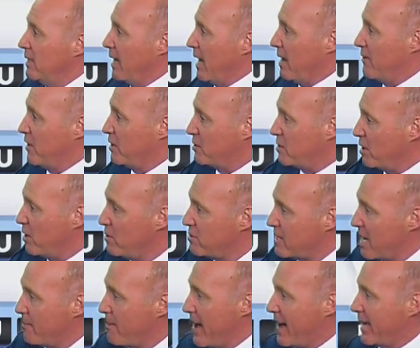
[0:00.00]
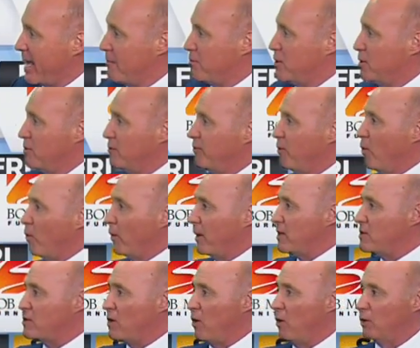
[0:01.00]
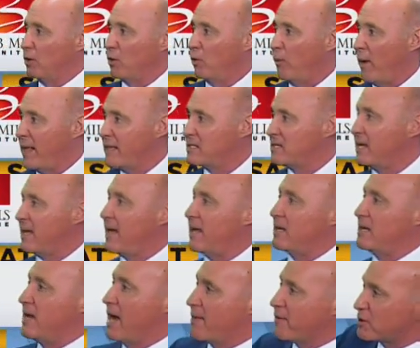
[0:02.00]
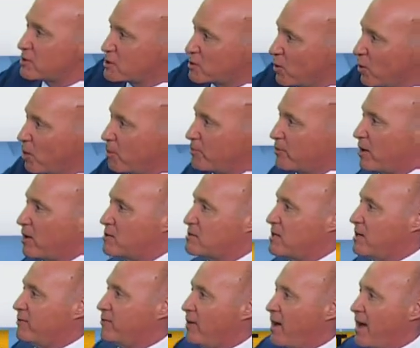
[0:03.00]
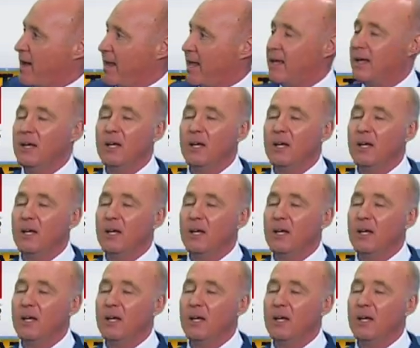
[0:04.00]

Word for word: And then Tuesday, back up to the 40s, colder Wednesday, another storm Thursday, Friday.